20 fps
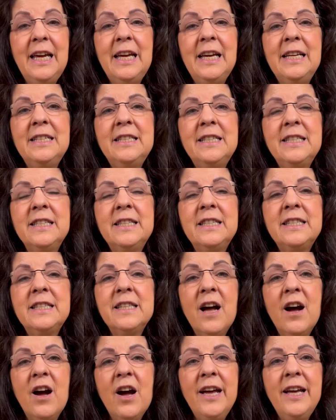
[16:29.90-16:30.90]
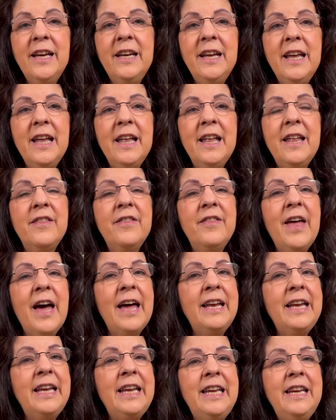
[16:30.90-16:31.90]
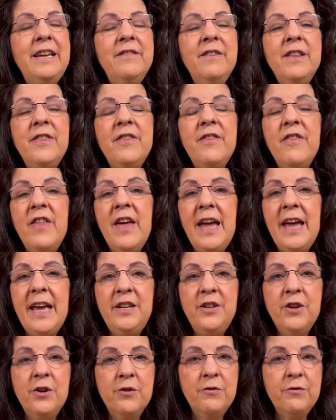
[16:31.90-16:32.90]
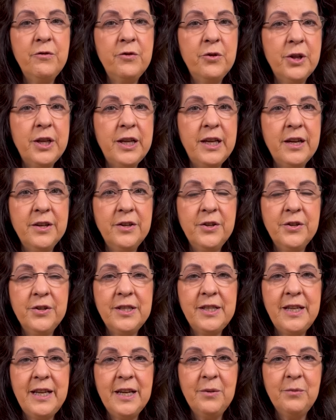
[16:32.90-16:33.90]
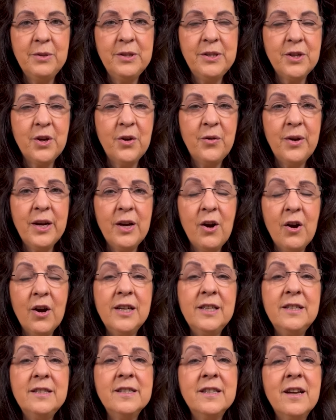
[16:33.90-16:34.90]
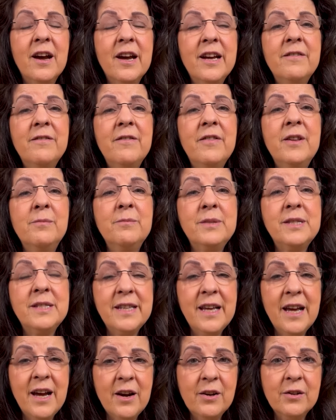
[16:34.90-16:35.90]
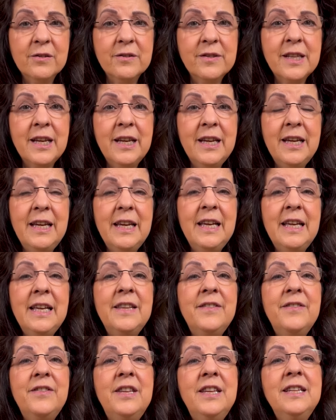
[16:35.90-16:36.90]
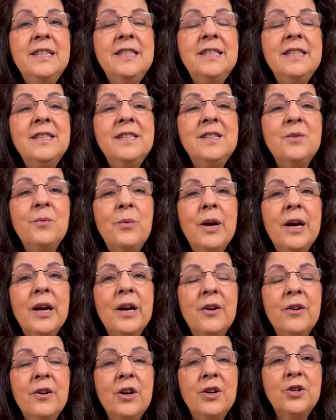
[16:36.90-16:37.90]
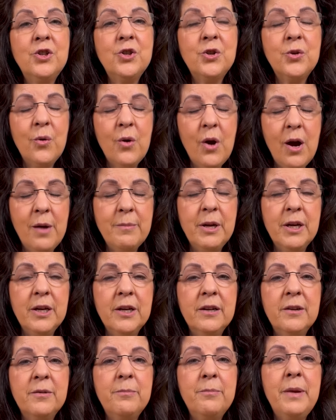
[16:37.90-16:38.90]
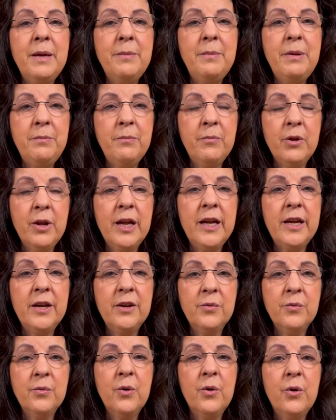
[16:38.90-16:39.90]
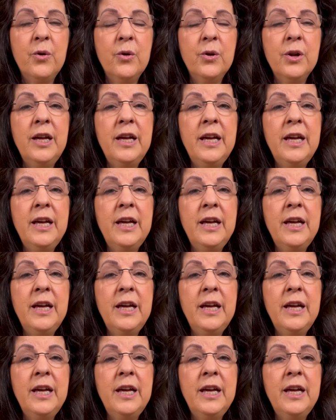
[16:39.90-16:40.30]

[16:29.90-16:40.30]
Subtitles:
it's a sign that even they don't fully understand what's going on inside of themselves. This is where trauma may be playing a role.